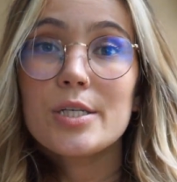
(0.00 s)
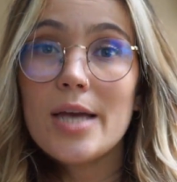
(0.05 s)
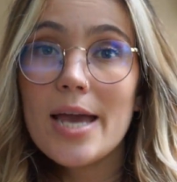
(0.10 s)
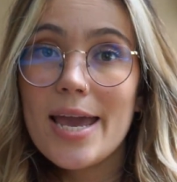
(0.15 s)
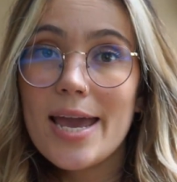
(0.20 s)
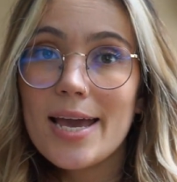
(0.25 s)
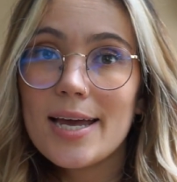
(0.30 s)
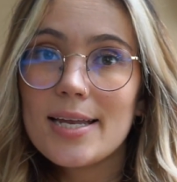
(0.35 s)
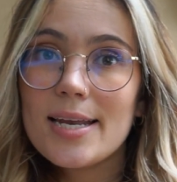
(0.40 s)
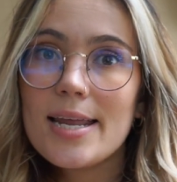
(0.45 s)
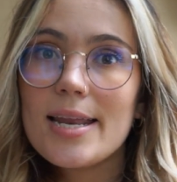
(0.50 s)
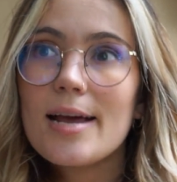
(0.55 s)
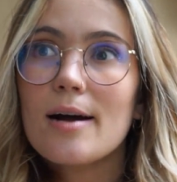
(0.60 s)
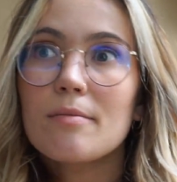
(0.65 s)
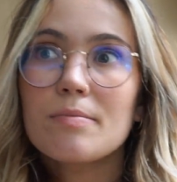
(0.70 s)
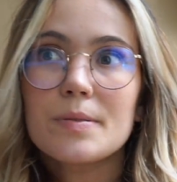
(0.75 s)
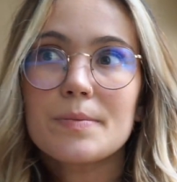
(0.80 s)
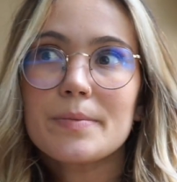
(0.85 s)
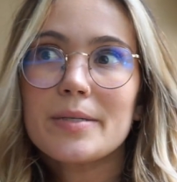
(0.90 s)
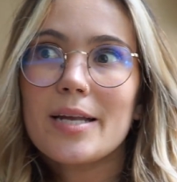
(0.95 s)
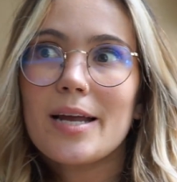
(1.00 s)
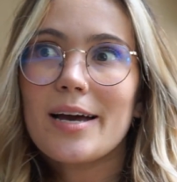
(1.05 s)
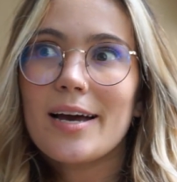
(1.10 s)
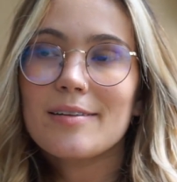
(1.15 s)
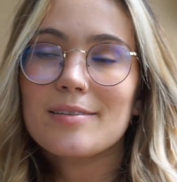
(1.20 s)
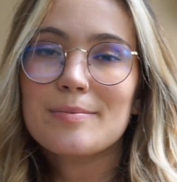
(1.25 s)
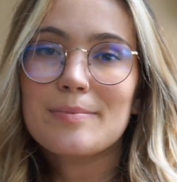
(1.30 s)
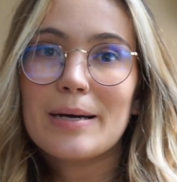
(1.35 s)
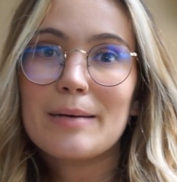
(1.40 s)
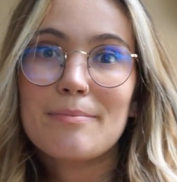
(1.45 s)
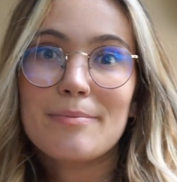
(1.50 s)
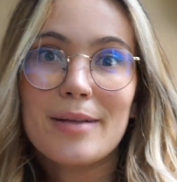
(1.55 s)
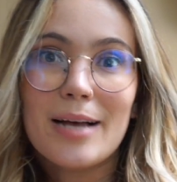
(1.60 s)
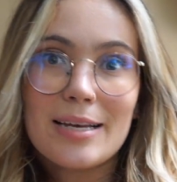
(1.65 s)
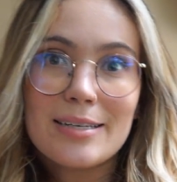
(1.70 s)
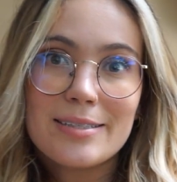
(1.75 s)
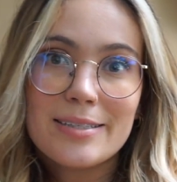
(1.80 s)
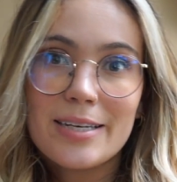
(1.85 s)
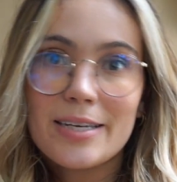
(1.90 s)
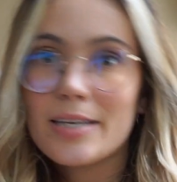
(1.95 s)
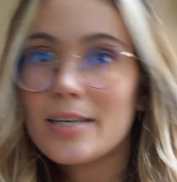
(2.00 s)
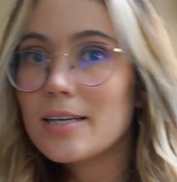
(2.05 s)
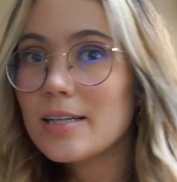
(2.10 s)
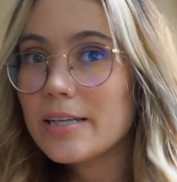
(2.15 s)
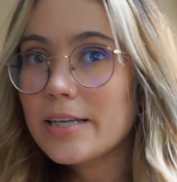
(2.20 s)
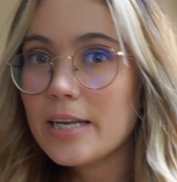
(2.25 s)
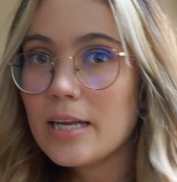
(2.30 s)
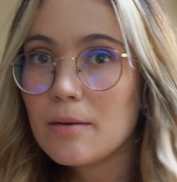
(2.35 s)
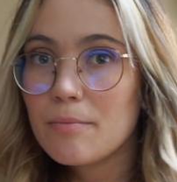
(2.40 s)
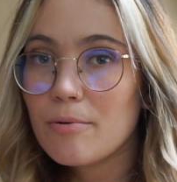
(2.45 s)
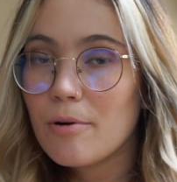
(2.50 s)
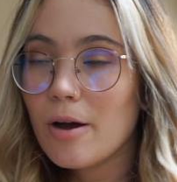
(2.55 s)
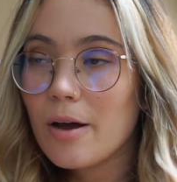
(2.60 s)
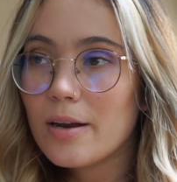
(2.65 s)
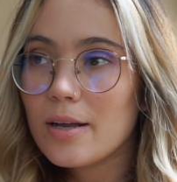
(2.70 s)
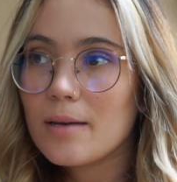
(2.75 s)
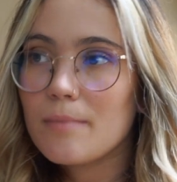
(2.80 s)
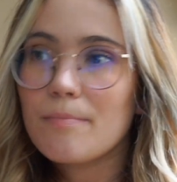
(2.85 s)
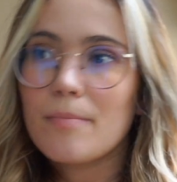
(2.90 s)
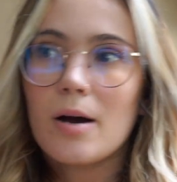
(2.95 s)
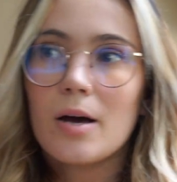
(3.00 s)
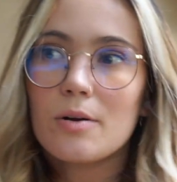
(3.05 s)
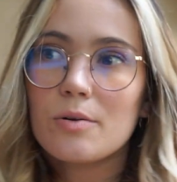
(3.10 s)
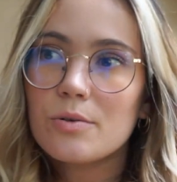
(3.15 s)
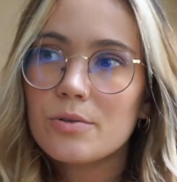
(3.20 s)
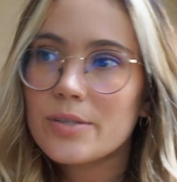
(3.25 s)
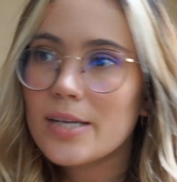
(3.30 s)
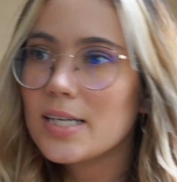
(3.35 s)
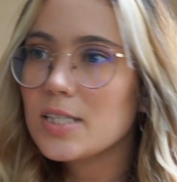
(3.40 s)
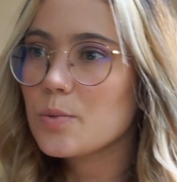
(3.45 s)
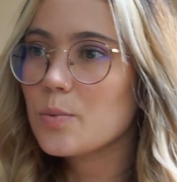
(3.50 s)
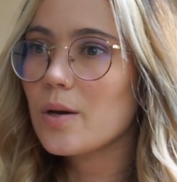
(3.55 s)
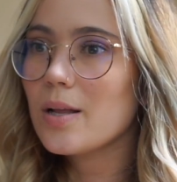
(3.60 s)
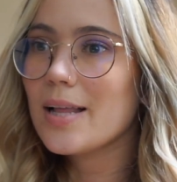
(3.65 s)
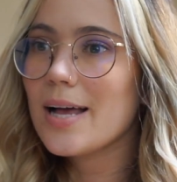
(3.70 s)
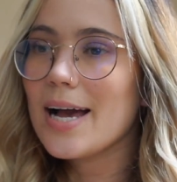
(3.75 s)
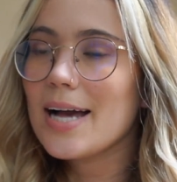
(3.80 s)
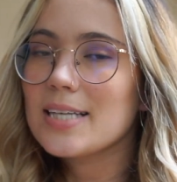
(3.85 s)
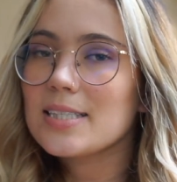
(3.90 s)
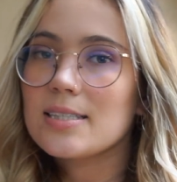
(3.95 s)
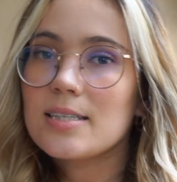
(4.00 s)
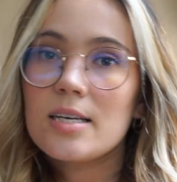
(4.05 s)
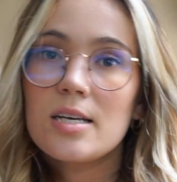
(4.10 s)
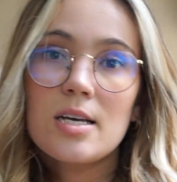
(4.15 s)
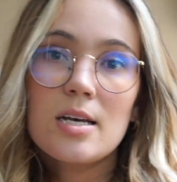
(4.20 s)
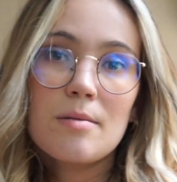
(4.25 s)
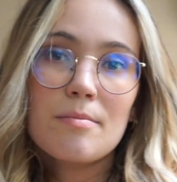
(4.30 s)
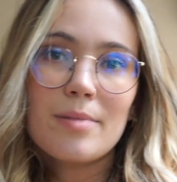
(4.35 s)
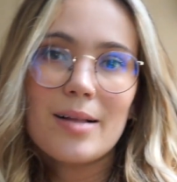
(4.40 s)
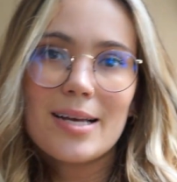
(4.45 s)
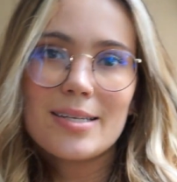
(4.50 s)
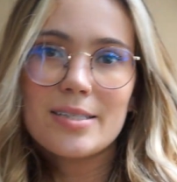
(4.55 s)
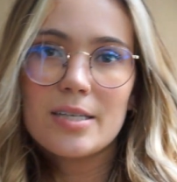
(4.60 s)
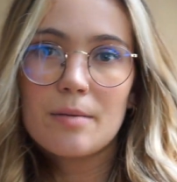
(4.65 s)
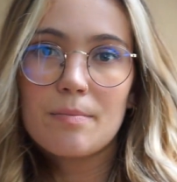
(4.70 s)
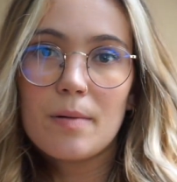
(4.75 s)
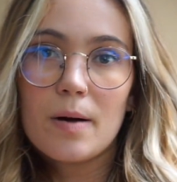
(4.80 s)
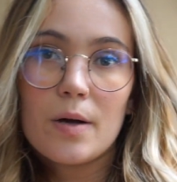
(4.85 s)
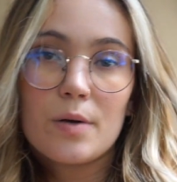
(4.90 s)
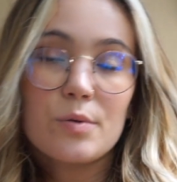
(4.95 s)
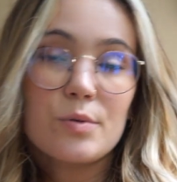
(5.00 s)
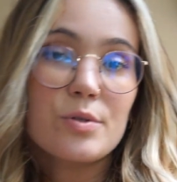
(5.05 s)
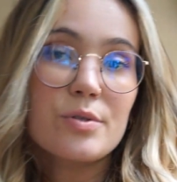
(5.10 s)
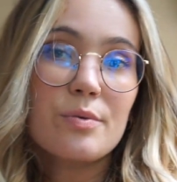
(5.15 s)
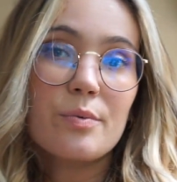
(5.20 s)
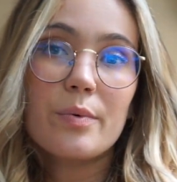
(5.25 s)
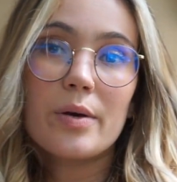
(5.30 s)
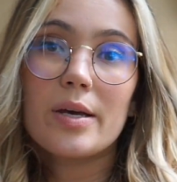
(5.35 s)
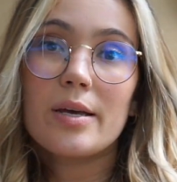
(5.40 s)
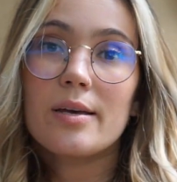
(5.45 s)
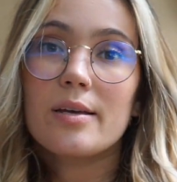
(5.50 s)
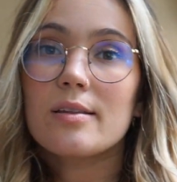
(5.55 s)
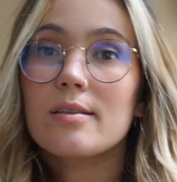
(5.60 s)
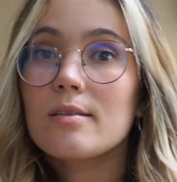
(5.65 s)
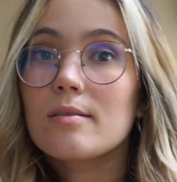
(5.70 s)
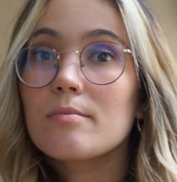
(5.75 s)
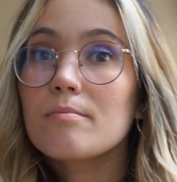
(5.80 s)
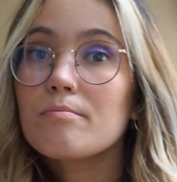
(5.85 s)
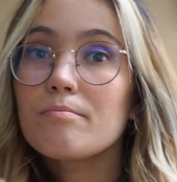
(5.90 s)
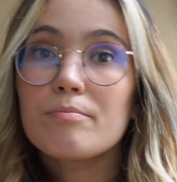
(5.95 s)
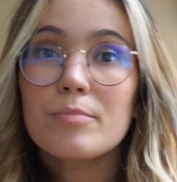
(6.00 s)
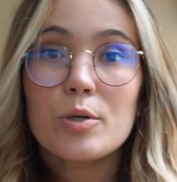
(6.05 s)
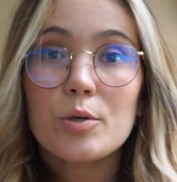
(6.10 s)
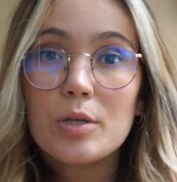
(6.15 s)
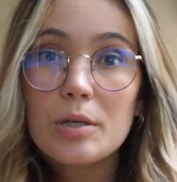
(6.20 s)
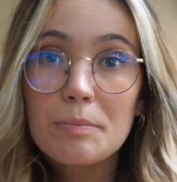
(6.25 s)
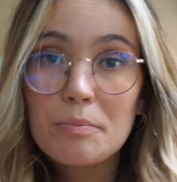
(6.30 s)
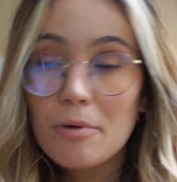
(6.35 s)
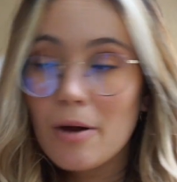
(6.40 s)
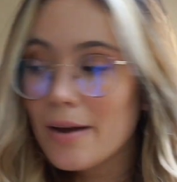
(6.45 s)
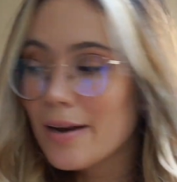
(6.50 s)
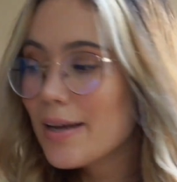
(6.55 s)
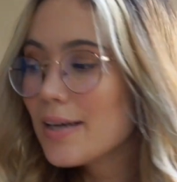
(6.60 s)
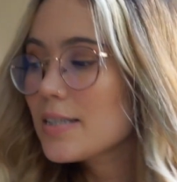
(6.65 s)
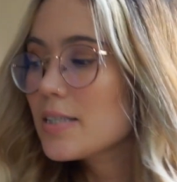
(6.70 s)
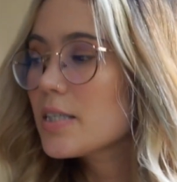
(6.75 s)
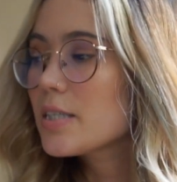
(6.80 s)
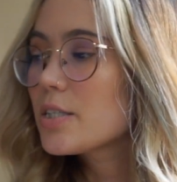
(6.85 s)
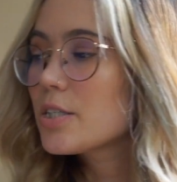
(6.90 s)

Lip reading: and it helps me not have to buy plastic cleaning product bottles as well as plastic bottles with beauty products.